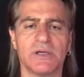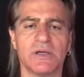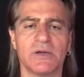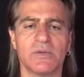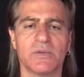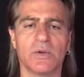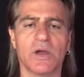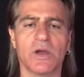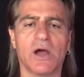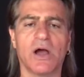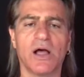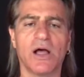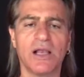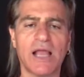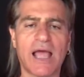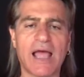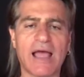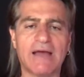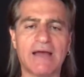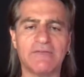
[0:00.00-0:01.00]
We all
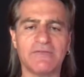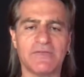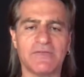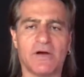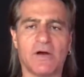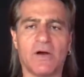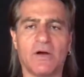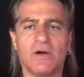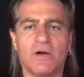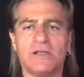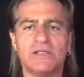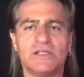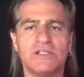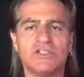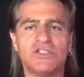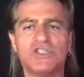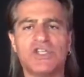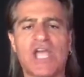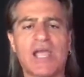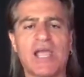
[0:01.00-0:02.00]
have already
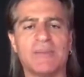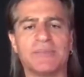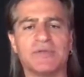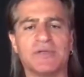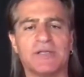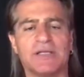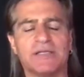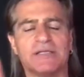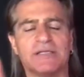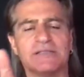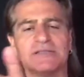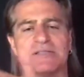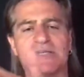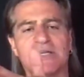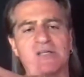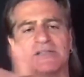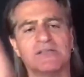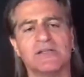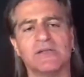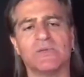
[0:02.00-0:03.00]
shaped in a
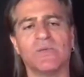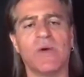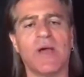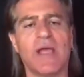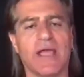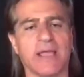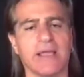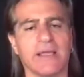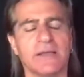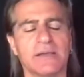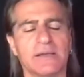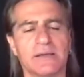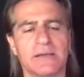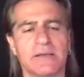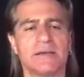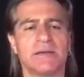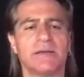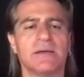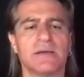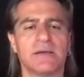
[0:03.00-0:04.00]
certain way,
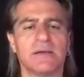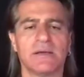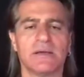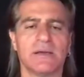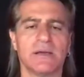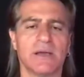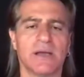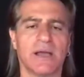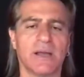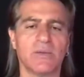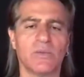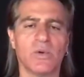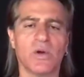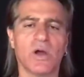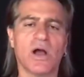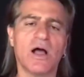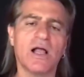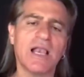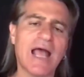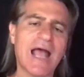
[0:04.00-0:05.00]
and we
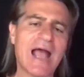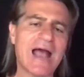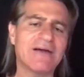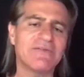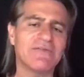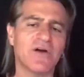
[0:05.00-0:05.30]
all have